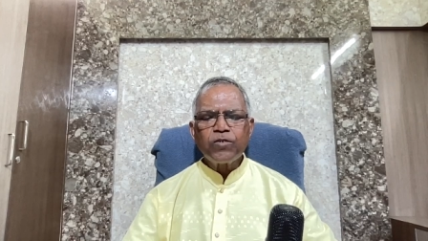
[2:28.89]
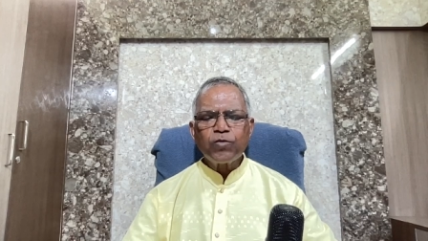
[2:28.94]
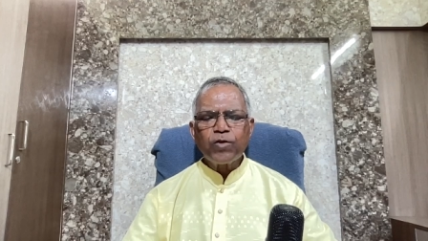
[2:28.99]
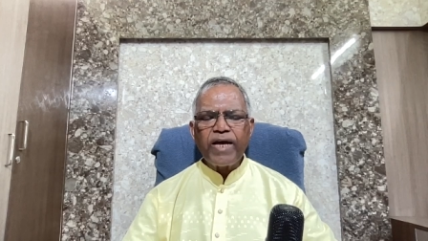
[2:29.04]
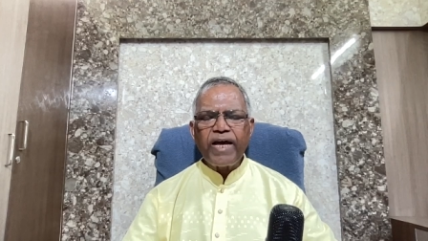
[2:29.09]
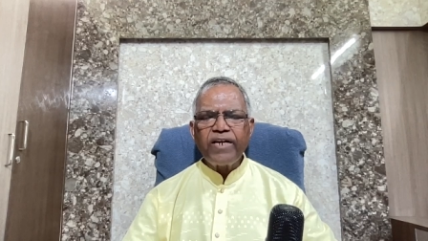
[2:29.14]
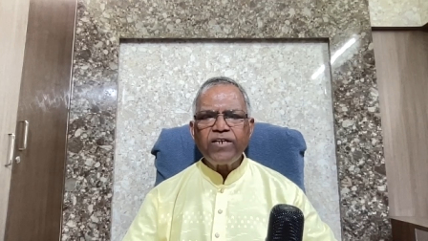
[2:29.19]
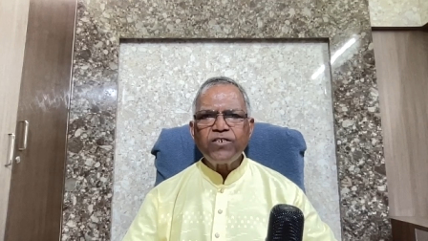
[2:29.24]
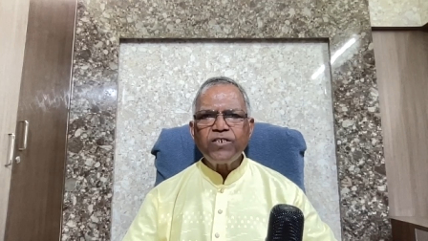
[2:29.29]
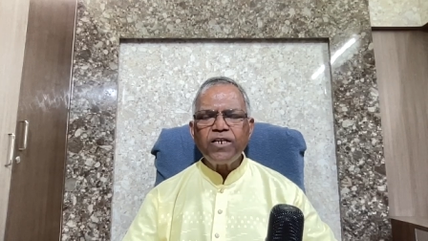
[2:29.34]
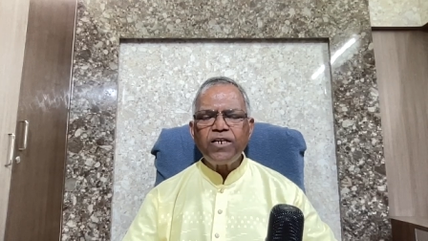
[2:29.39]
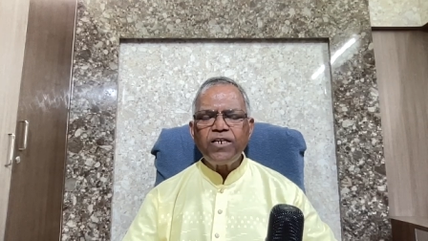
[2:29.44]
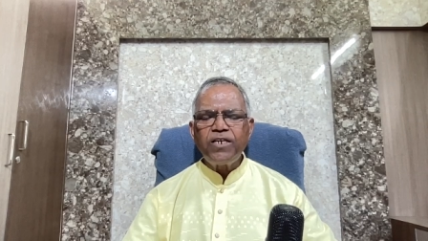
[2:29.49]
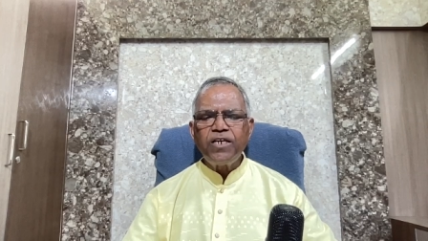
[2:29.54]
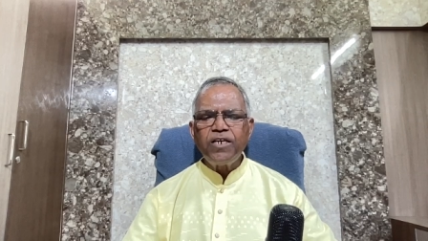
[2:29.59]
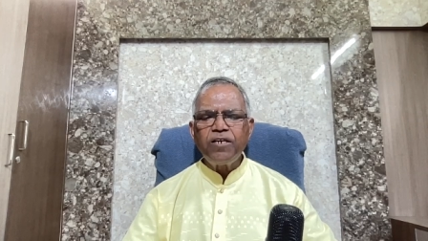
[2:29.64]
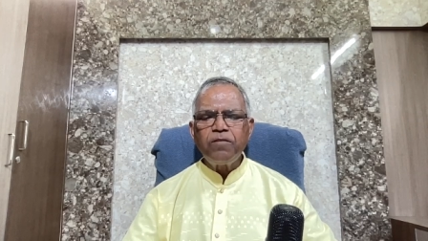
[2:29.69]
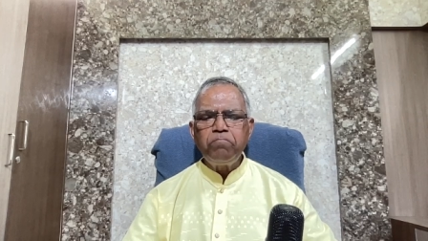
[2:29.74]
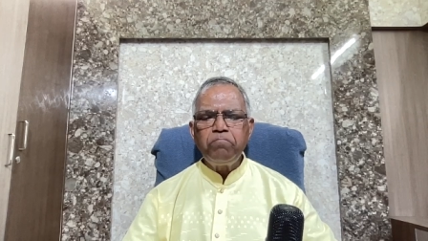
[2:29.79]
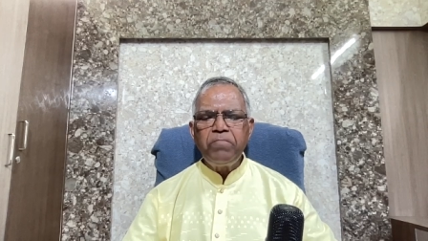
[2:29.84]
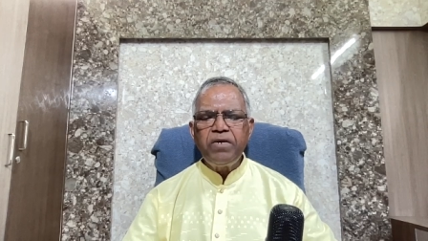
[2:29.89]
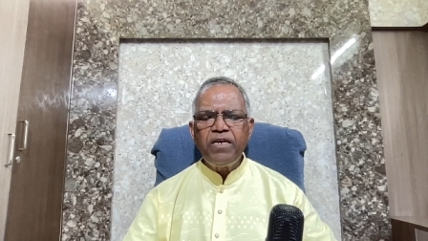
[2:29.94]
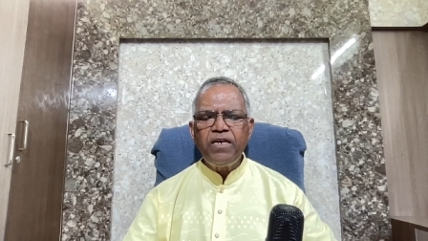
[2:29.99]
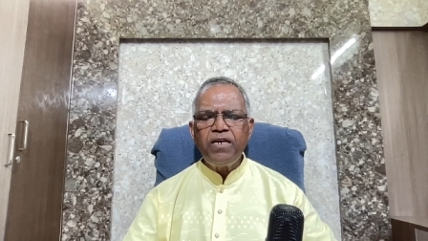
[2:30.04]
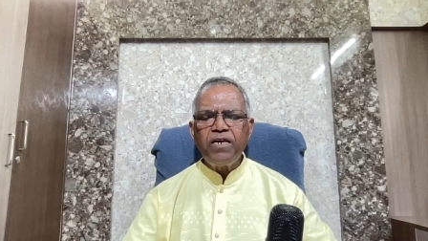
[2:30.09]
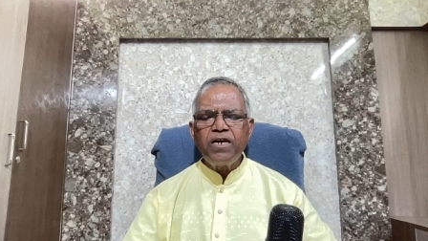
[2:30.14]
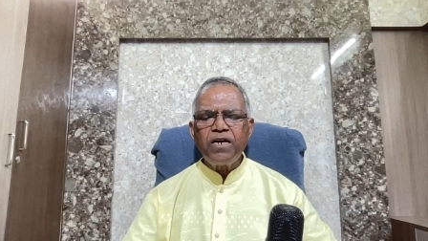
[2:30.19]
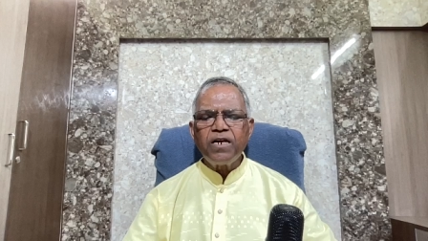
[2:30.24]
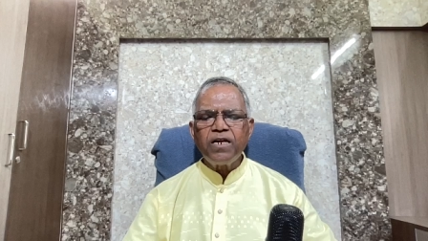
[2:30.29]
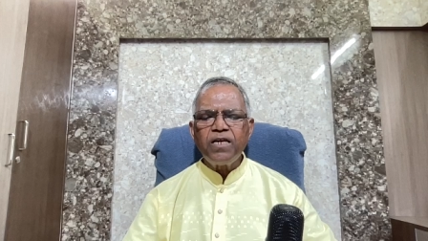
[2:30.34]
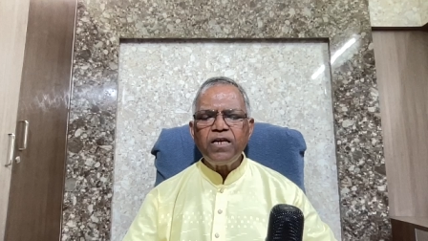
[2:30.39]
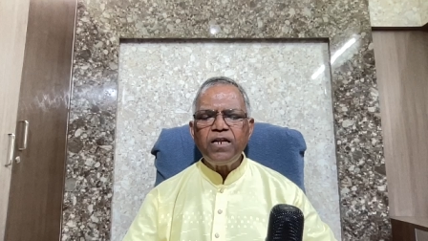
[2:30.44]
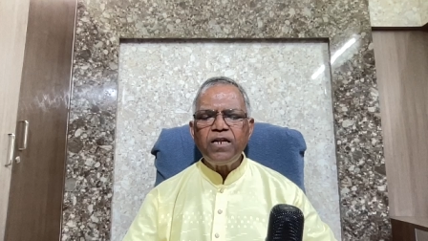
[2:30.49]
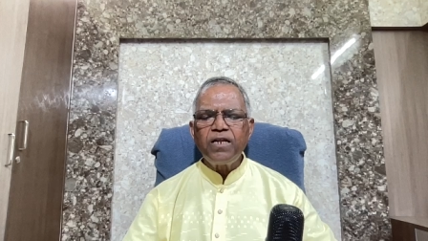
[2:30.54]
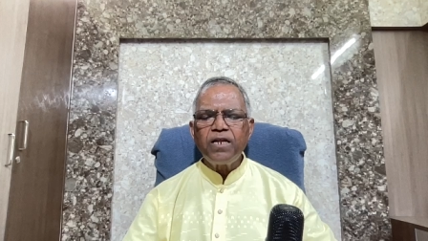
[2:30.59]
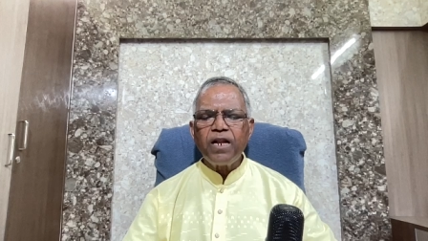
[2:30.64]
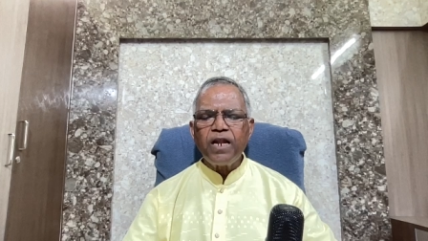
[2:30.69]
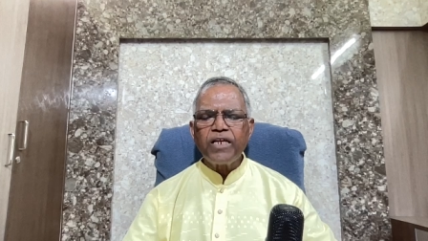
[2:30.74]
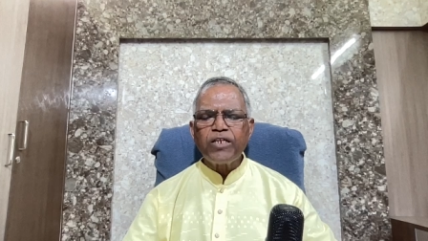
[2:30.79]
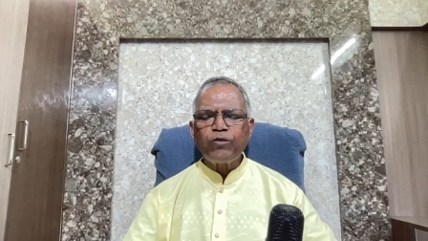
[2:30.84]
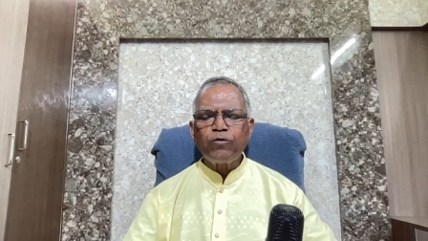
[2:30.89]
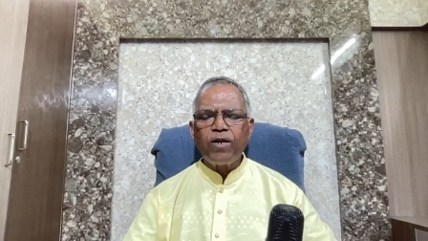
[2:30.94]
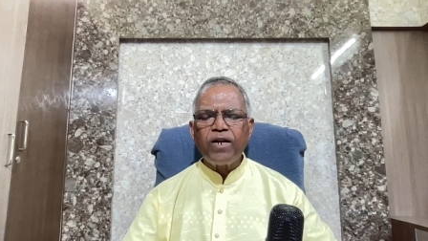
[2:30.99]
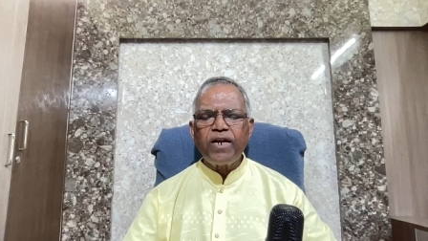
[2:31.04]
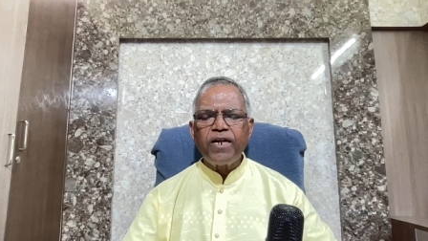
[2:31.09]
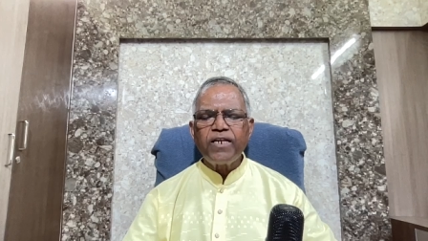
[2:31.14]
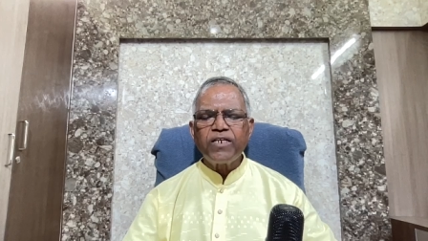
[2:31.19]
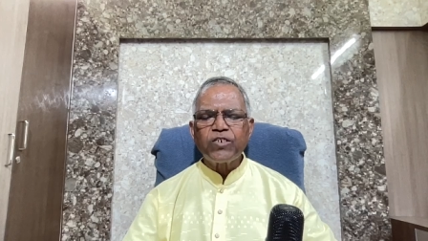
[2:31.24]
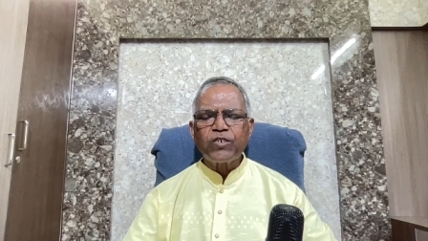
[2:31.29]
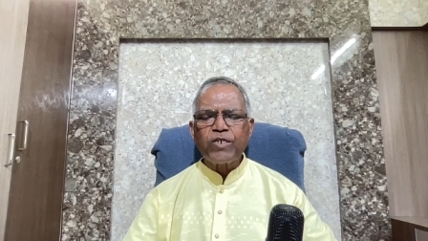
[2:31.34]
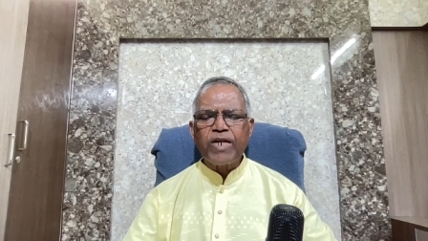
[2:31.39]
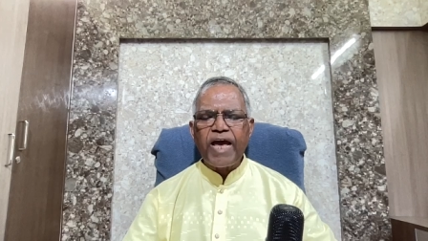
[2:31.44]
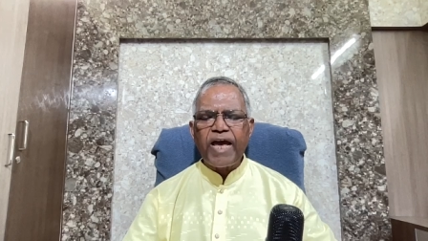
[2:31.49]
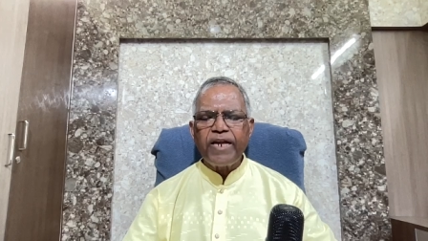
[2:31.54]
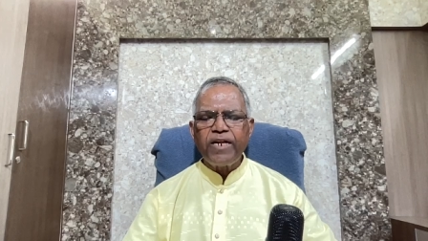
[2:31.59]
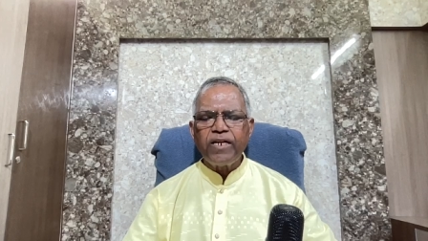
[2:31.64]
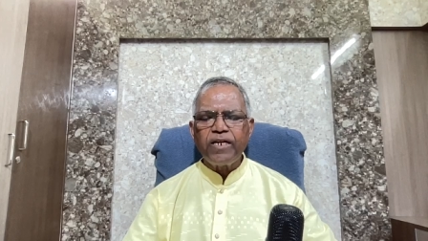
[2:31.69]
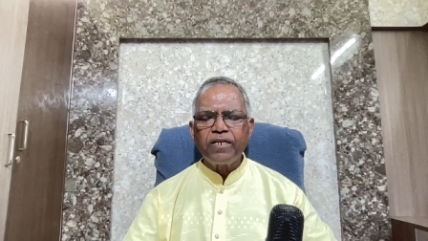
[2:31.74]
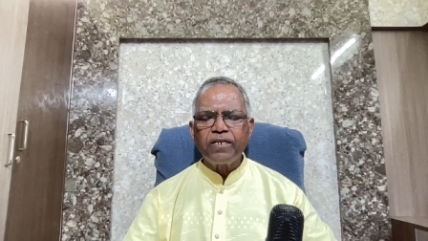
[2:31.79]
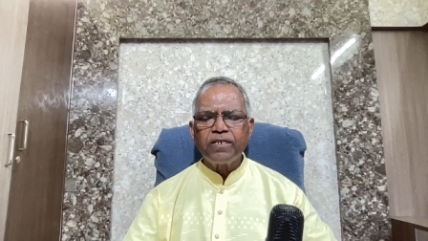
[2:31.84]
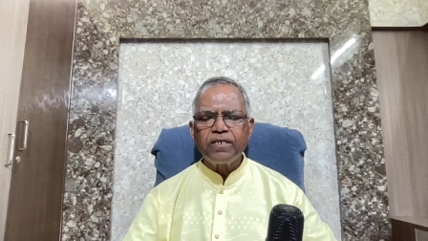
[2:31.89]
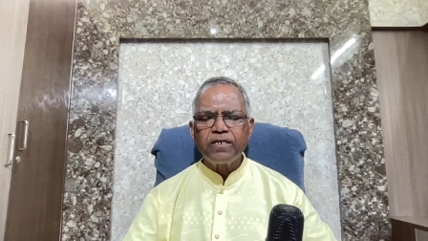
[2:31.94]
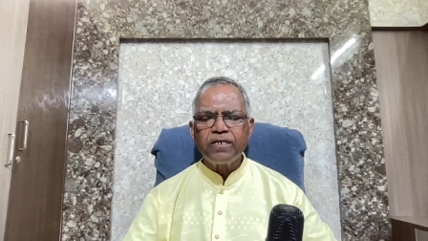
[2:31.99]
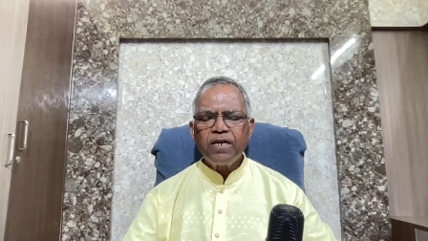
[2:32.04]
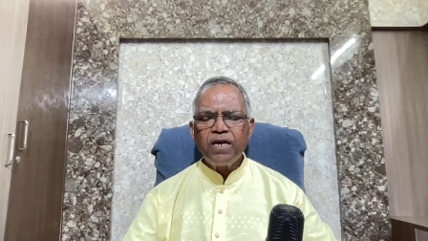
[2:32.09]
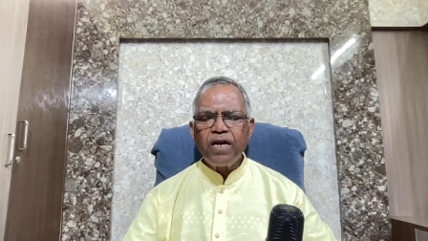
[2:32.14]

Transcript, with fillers: transcending mere intellectual understanding